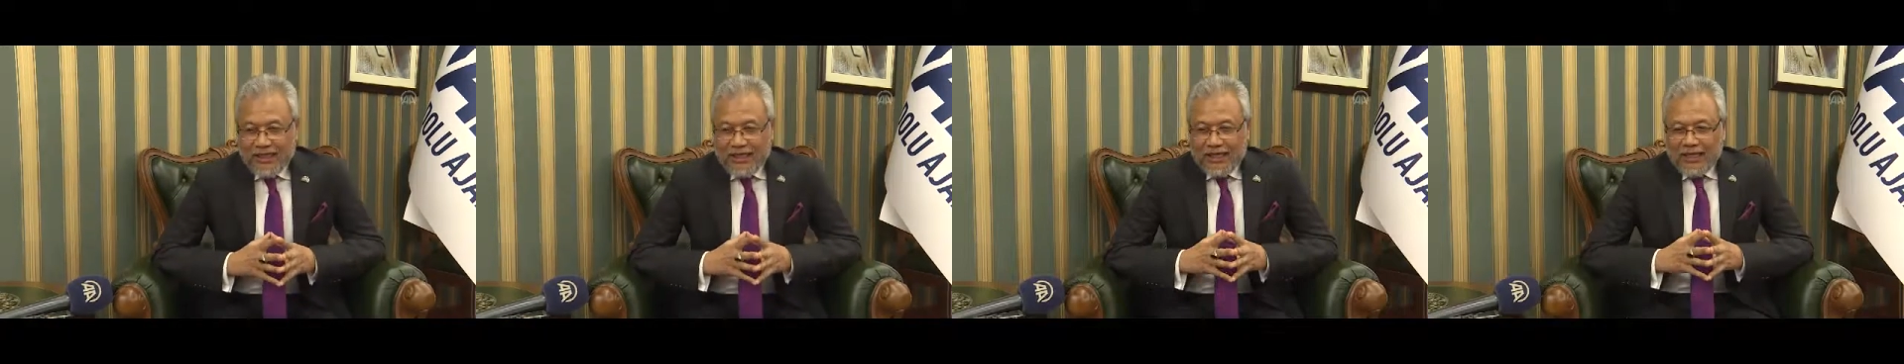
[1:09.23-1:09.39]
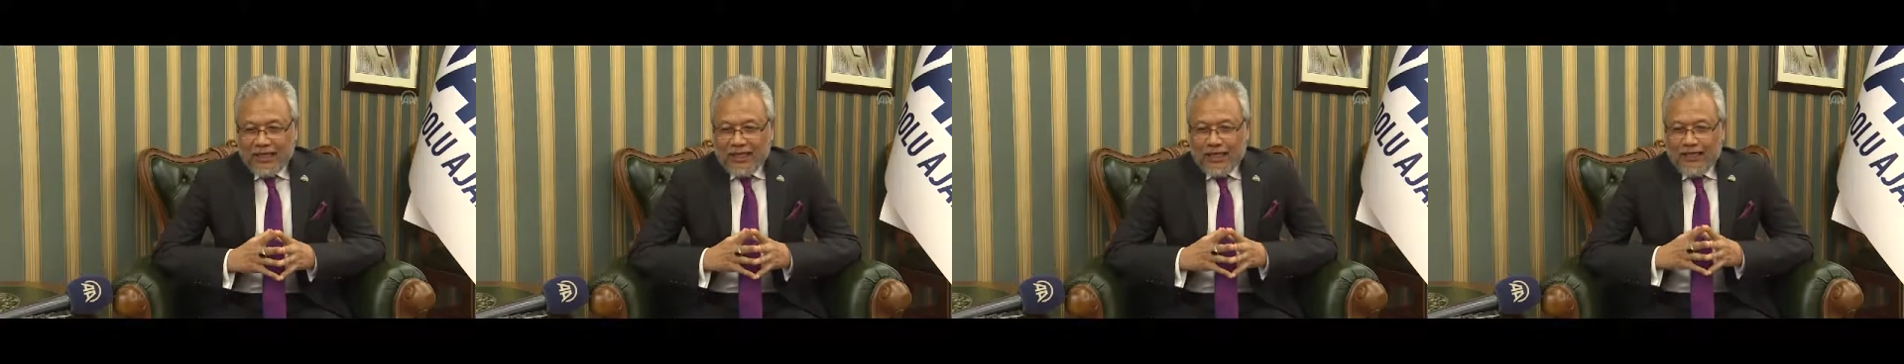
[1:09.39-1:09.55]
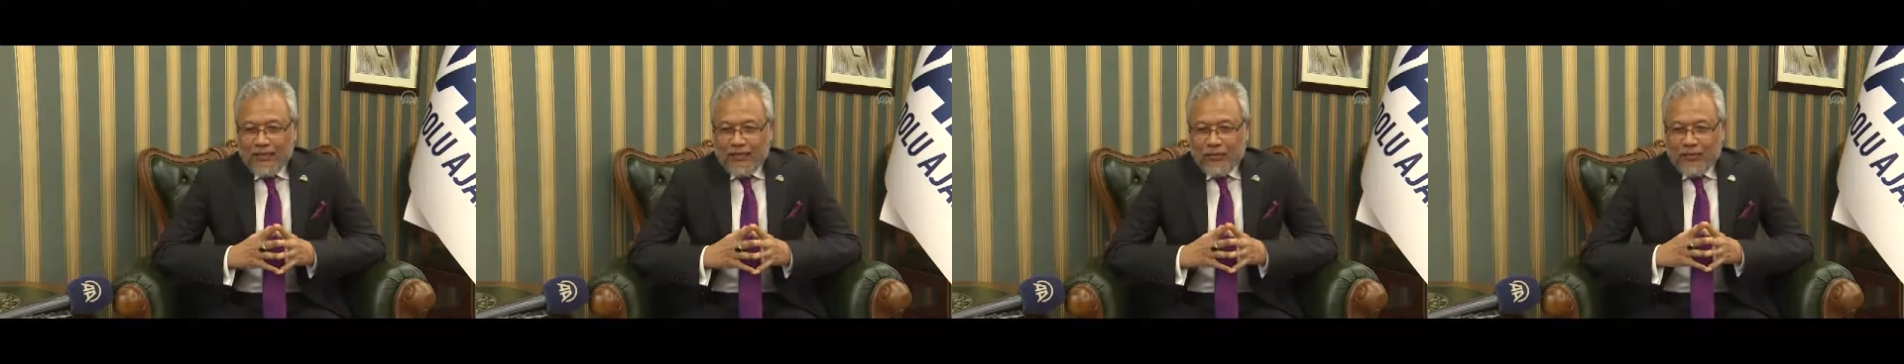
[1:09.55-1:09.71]

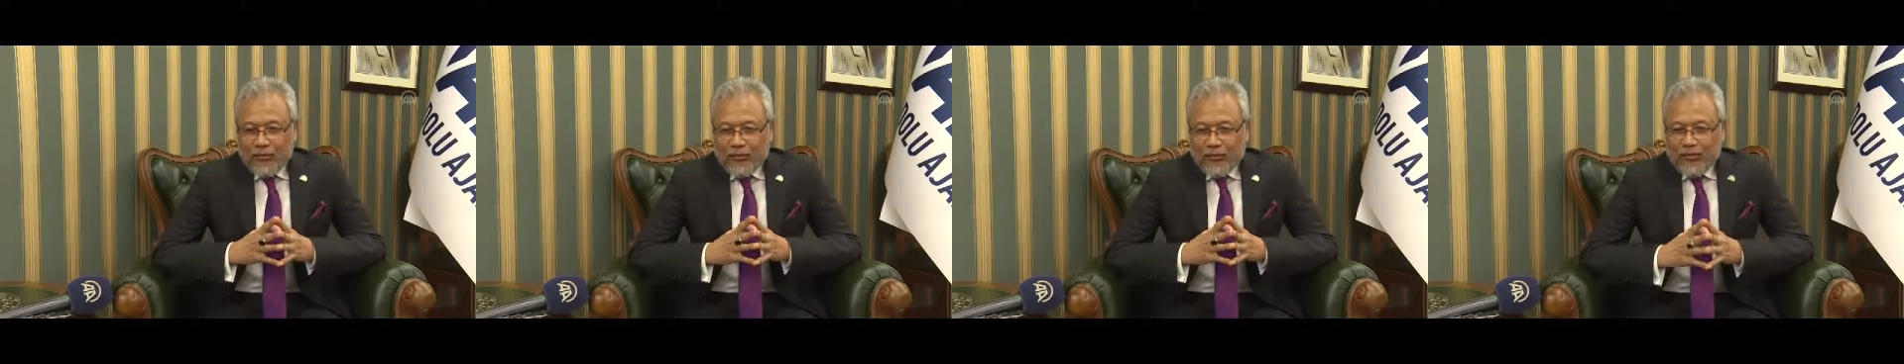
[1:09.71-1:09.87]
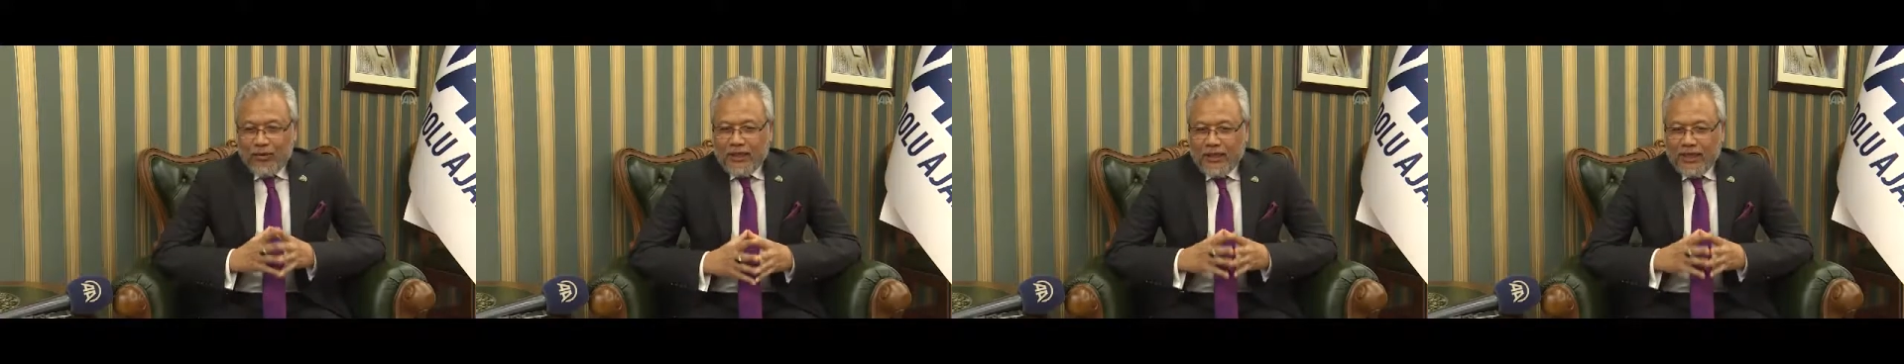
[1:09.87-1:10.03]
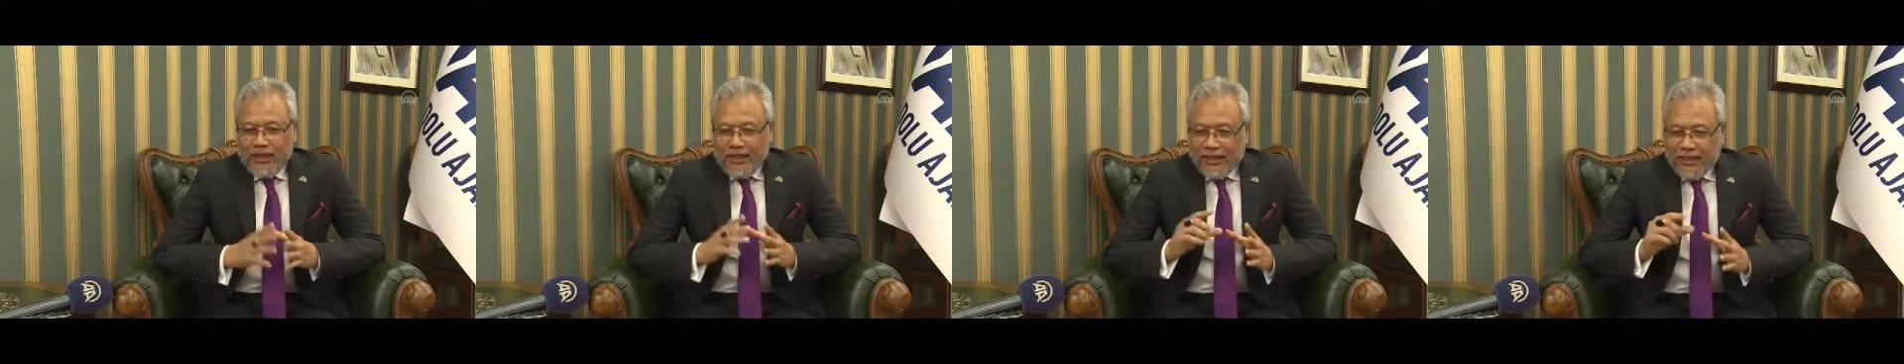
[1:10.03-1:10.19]
uh,
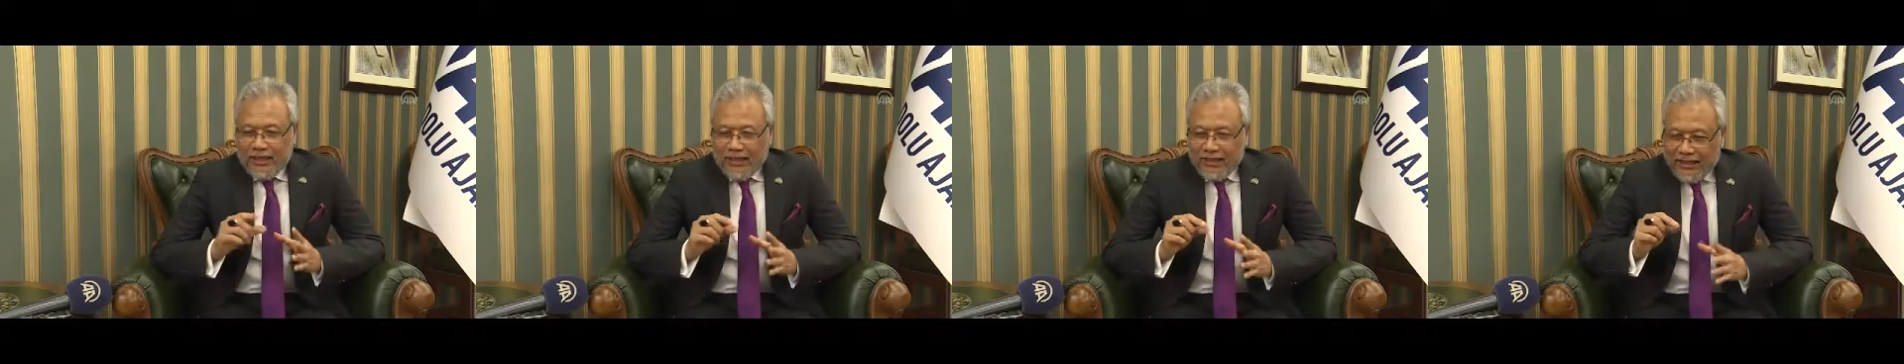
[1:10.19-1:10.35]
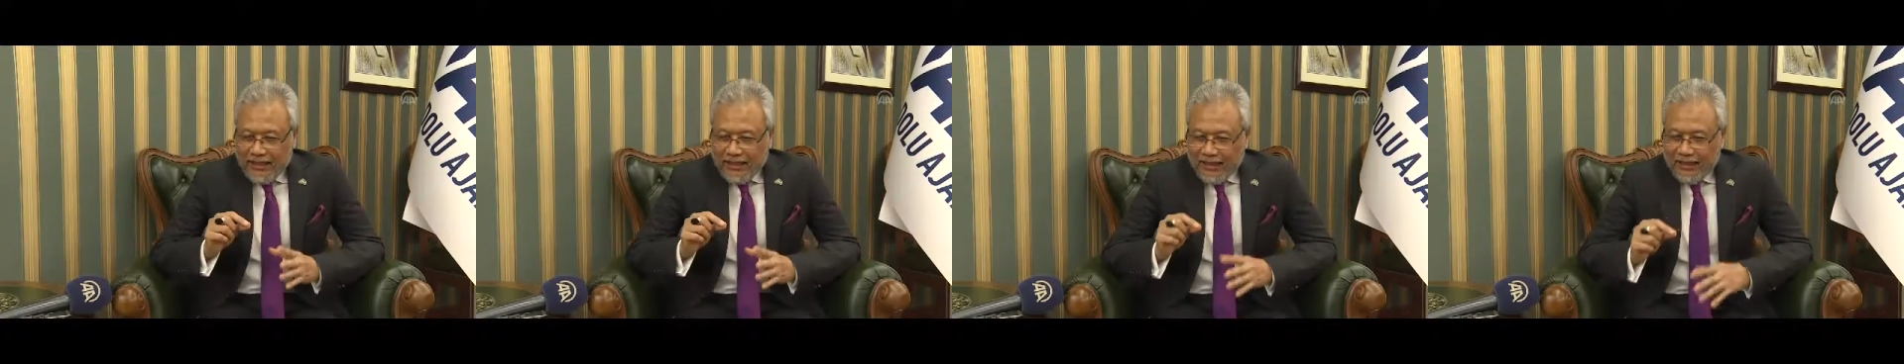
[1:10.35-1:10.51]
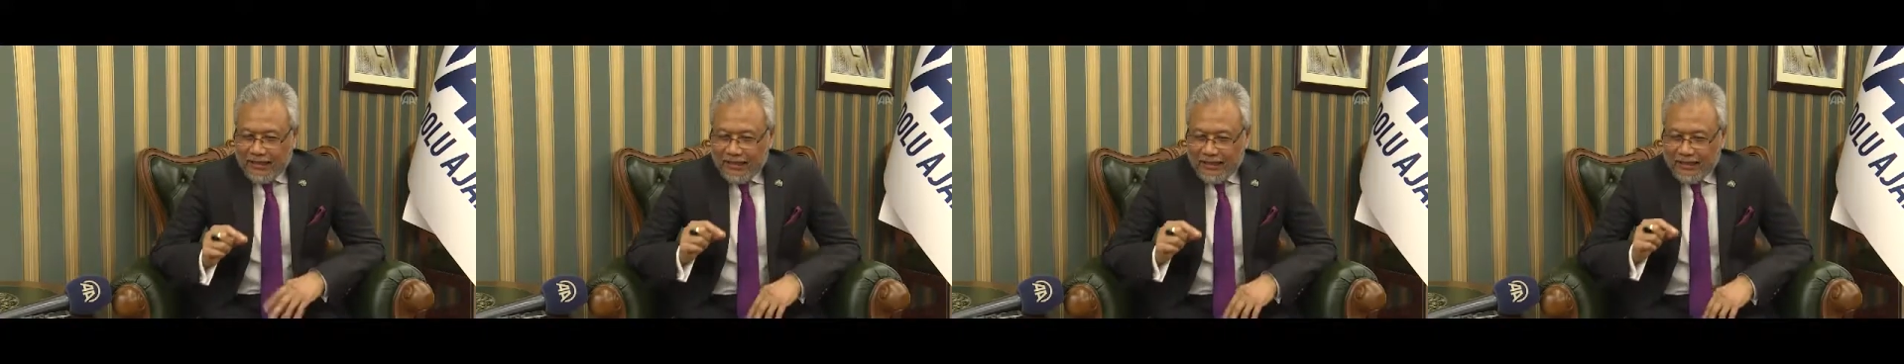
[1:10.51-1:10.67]
where
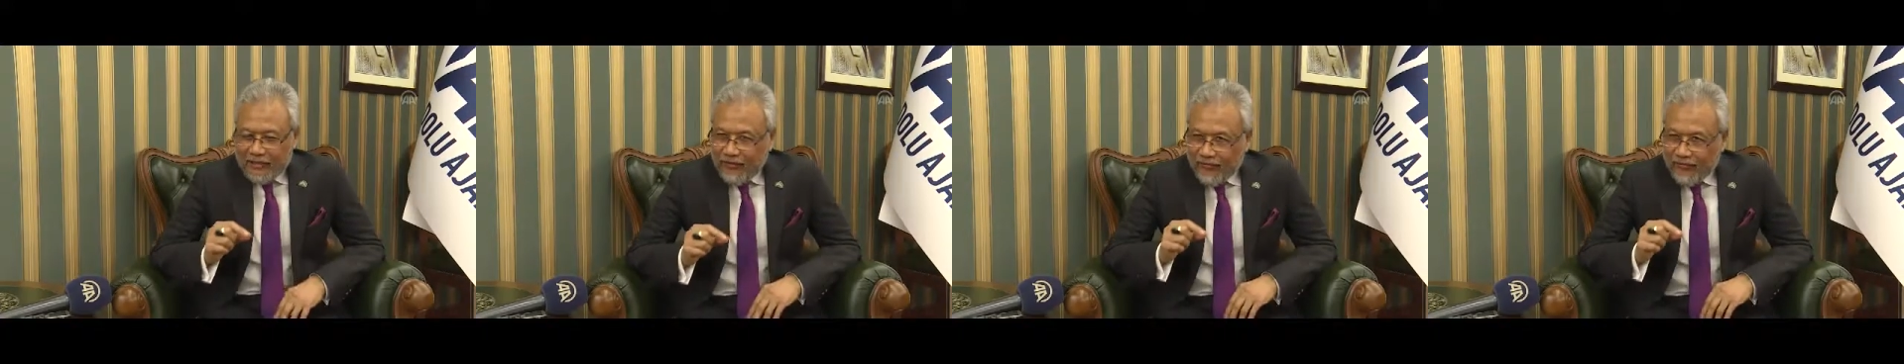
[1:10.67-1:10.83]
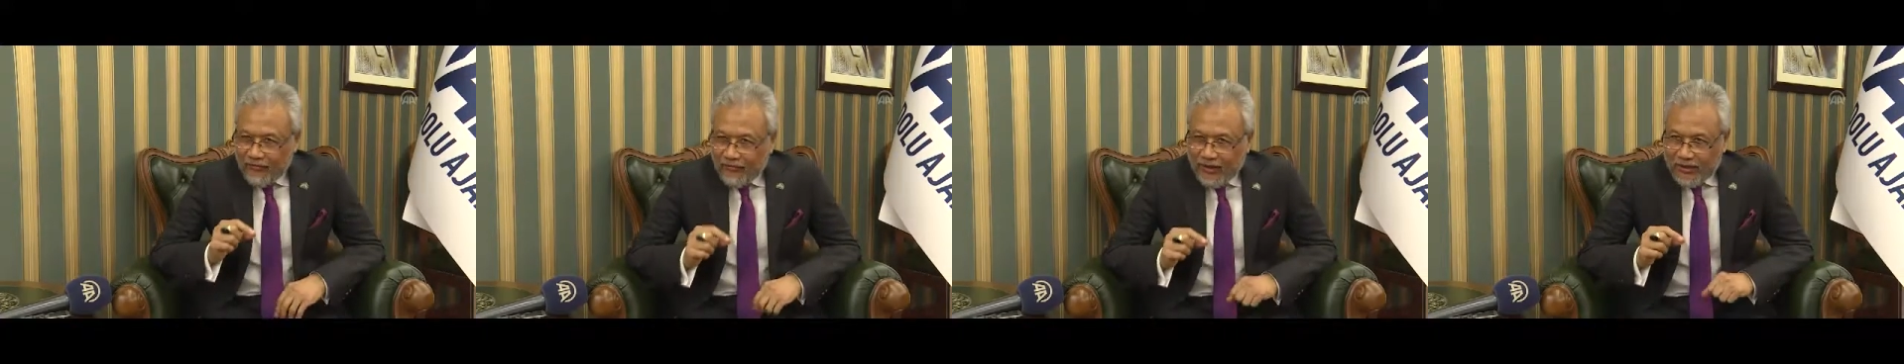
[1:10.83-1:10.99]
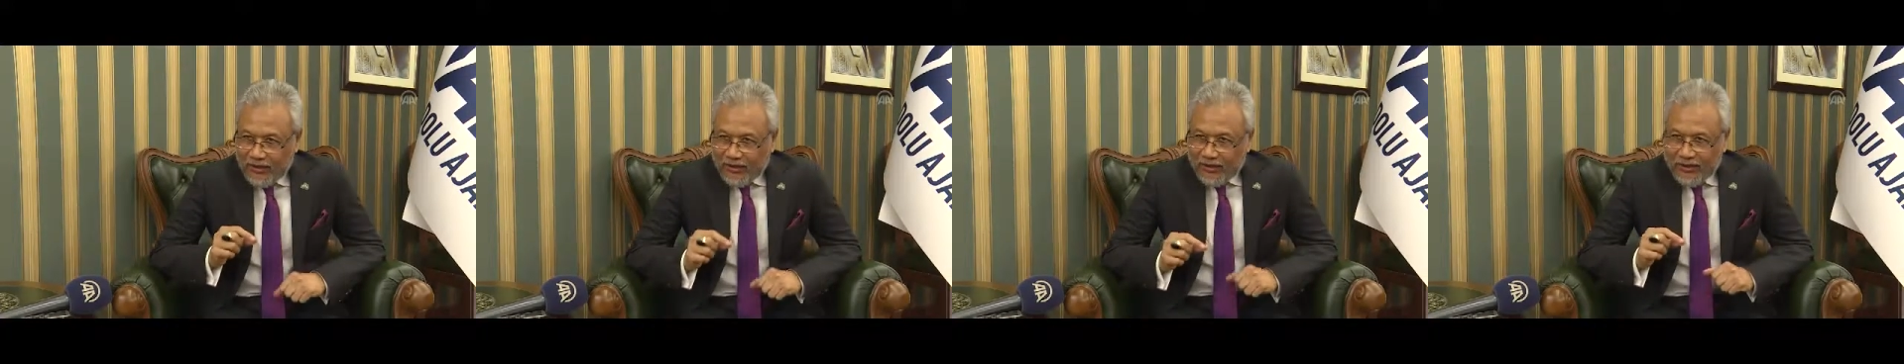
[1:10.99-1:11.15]
that is the
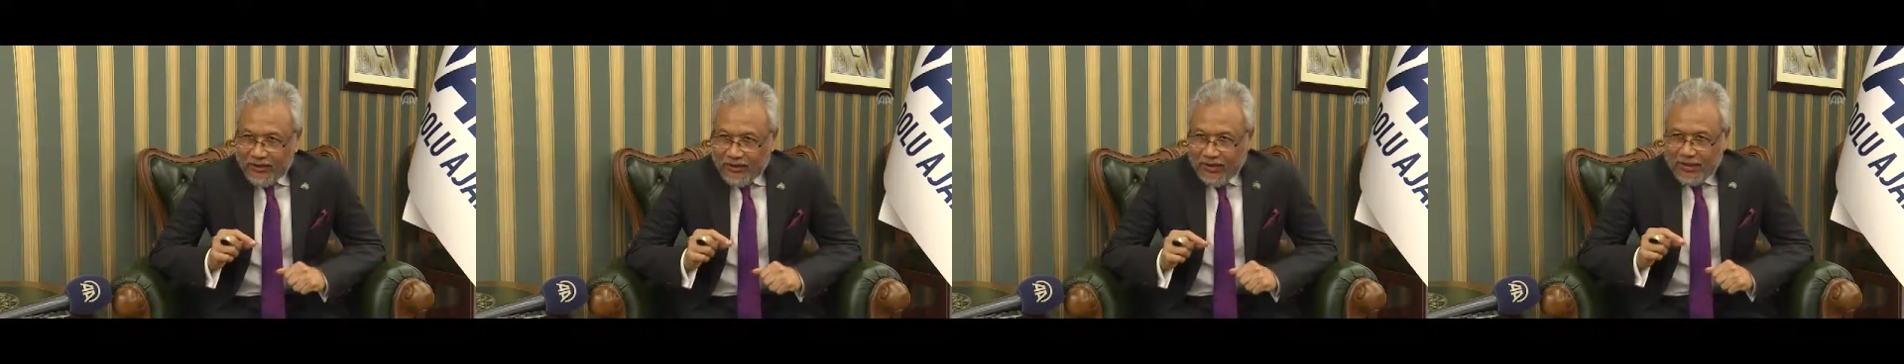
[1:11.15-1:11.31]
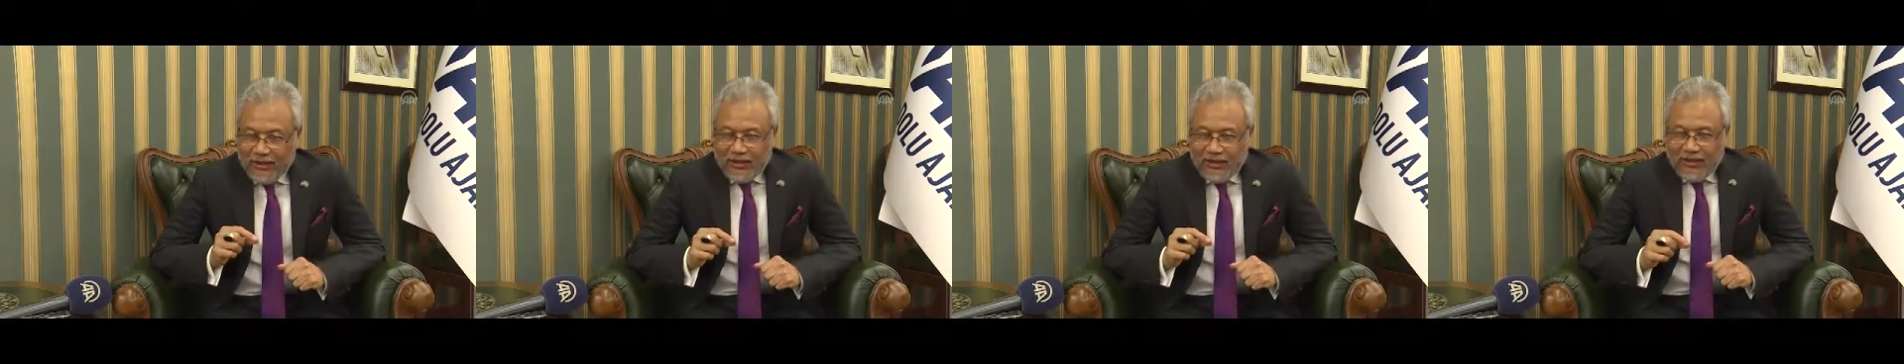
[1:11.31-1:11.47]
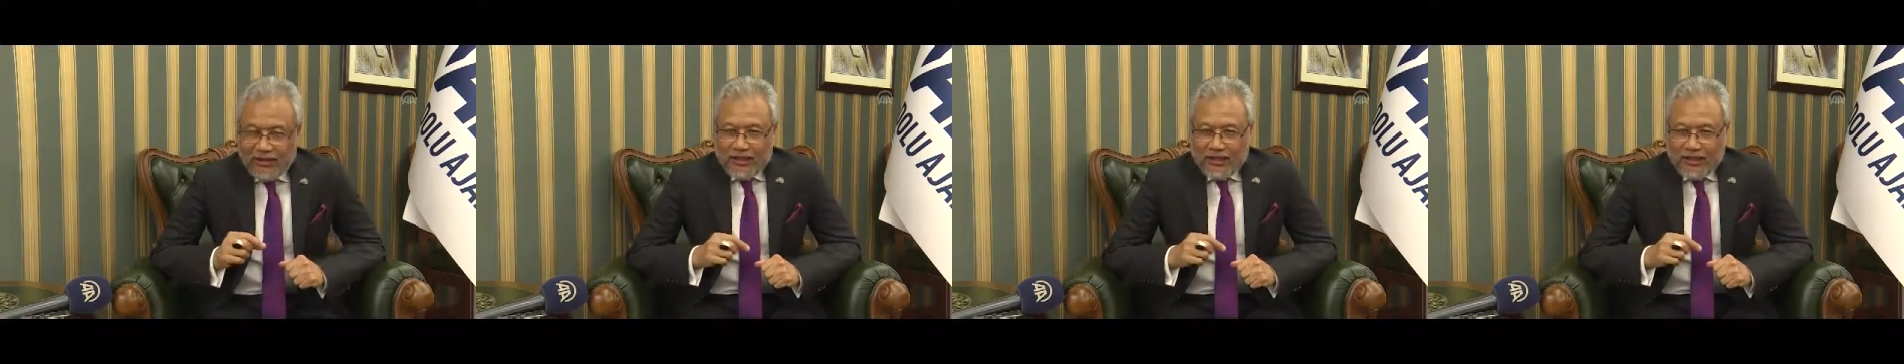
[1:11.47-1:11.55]
first